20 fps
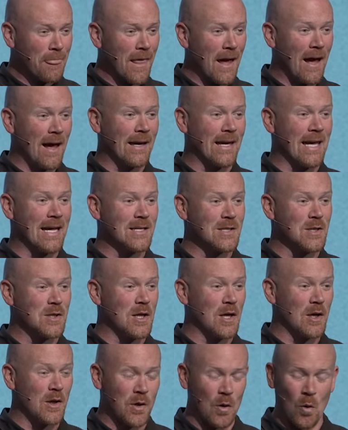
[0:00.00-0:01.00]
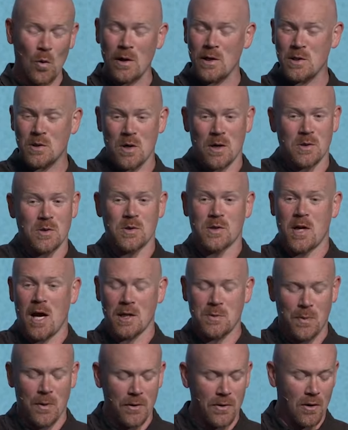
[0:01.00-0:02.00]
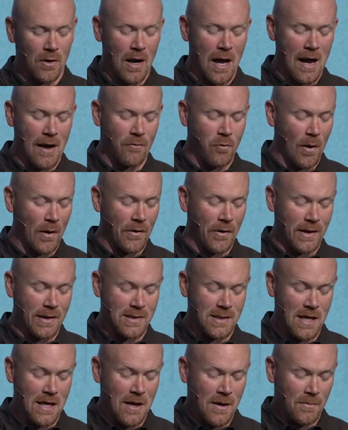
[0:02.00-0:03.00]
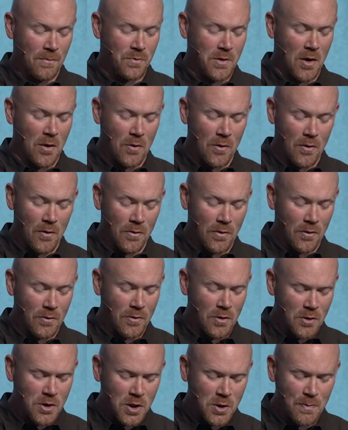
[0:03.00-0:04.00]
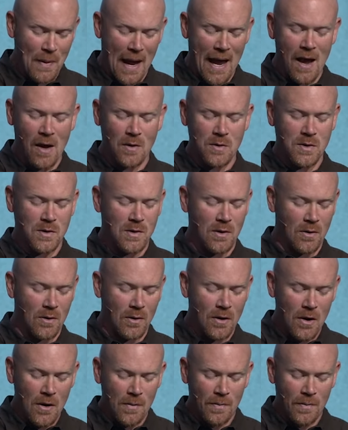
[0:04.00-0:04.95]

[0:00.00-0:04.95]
against the authority structures God's put in their life, whether it's you know their, their, their spouse, their,